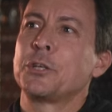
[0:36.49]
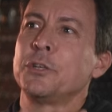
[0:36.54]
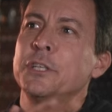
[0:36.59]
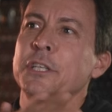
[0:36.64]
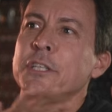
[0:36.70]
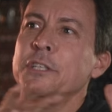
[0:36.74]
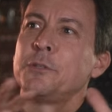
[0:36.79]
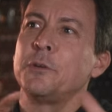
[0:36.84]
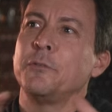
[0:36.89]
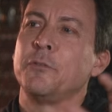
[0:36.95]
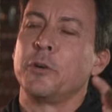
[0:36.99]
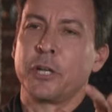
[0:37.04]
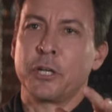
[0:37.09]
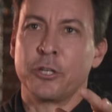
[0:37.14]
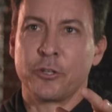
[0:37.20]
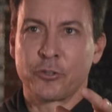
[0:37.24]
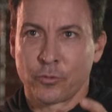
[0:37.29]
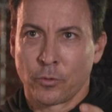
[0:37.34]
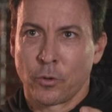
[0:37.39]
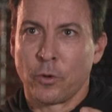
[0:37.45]
turned into a very
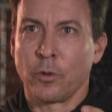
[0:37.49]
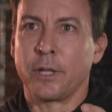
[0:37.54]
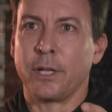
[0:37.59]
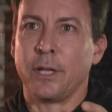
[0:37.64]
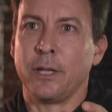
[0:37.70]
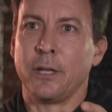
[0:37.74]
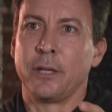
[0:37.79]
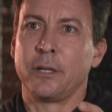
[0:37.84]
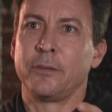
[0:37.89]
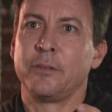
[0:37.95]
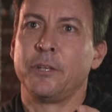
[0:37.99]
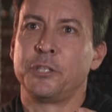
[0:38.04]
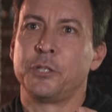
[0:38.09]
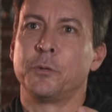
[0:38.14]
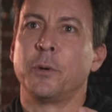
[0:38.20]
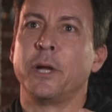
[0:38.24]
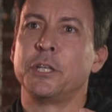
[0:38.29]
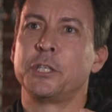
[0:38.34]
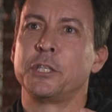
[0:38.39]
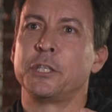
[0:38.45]
controlling
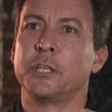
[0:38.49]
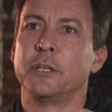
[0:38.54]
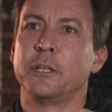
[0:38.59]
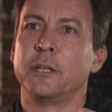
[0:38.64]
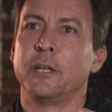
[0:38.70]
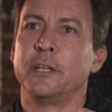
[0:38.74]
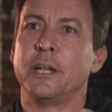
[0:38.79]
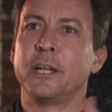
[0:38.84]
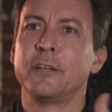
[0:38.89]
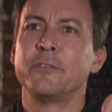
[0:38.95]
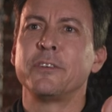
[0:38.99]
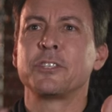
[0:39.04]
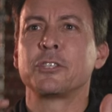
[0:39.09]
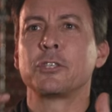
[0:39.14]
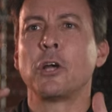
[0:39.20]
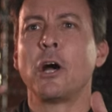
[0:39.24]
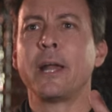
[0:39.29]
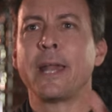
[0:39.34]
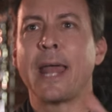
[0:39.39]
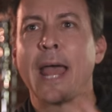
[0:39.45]
situation, and none of us
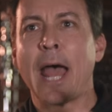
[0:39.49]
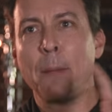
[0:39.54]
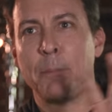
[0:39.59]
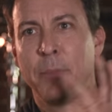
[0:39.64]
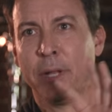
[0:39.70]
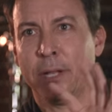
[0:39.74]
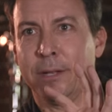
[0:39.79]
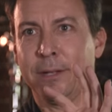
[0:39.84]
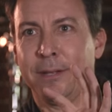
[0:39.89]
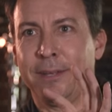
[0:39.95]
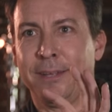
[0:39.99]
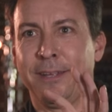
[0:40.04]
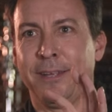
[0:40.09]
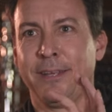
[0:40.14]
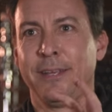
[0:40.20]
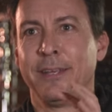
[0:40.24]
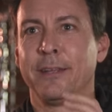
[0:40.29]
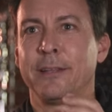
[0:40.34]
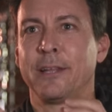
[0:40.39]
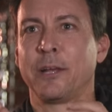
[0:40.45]
saw it happen.
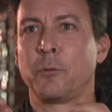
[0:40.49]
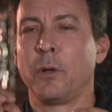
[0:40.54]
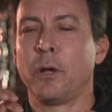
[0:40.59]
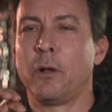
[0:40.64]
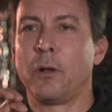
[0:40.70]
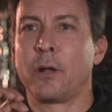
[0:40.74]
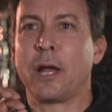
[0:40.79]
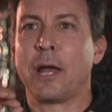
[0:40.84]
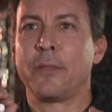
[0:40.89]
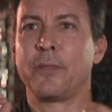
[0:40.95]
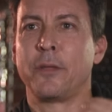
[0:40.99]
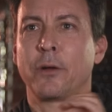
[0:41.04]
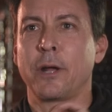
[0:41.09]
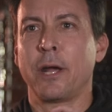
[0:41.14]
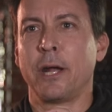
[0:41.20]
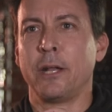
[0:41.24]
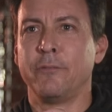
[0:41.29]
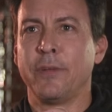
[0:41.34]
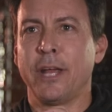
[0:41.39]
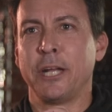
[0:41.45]
Like, we all got there
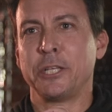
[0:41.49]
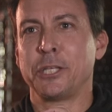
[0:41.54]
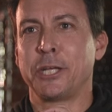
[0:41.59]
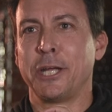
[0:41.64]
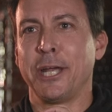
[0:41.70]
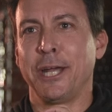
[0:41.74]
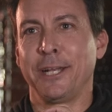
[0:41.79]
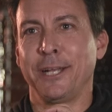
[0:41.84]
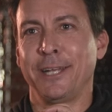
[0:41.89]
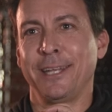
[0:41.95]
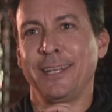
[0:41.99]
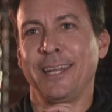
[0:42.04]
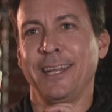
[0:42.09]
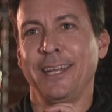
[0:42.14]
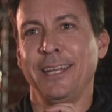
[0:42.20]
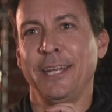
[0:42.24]
kind of educated,